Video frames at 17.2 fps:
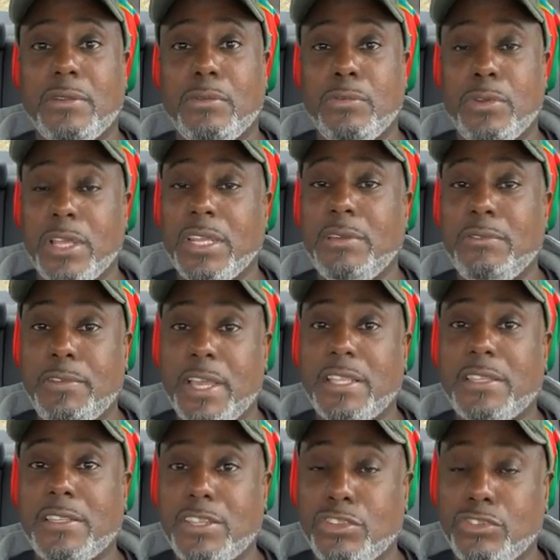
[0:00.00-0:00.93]
real
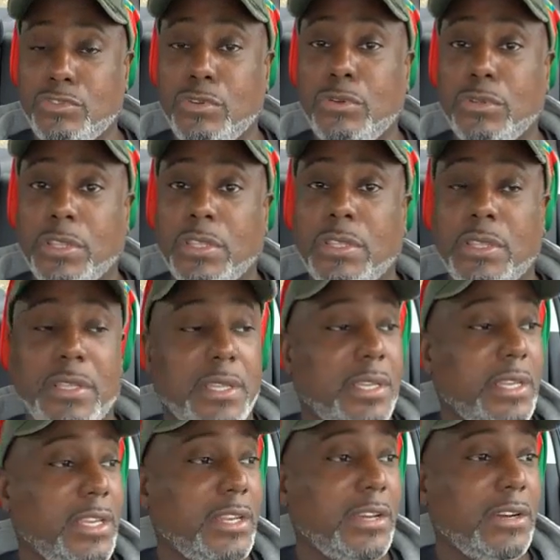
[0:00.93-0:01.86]
events and truth,
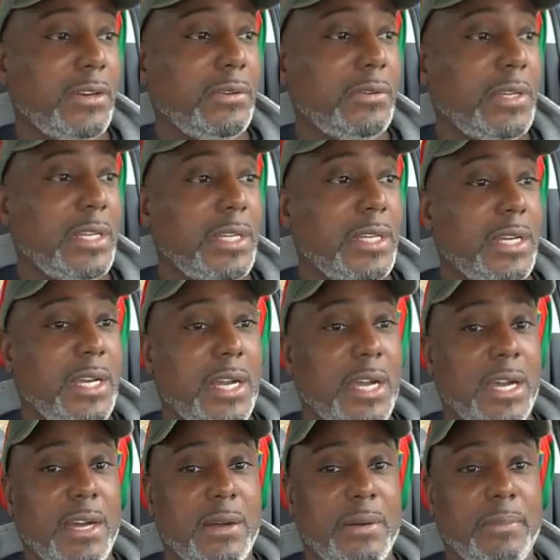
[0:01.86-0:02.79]

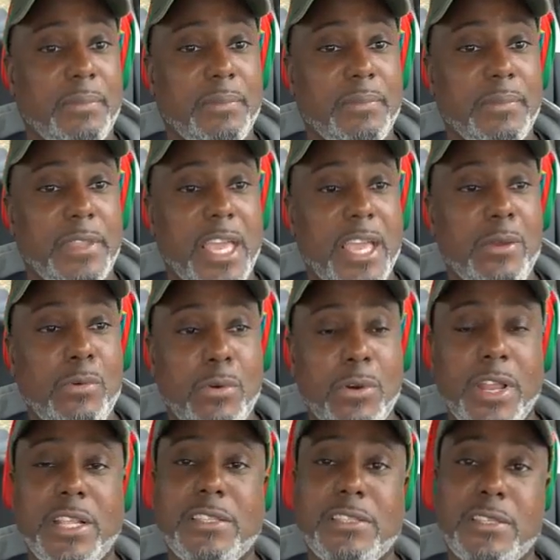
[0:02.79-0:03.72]
They
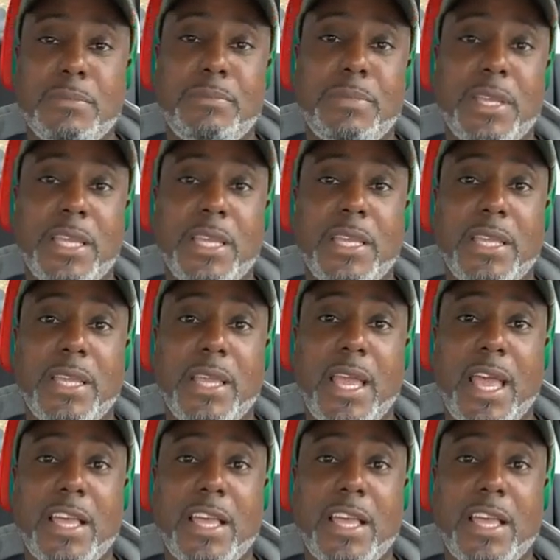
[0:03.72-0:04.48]
want it to be